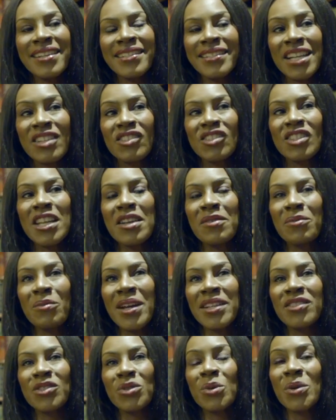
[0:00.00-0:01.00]
essentially
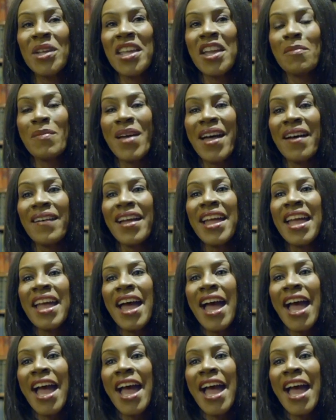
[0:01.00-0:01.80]
we're talking about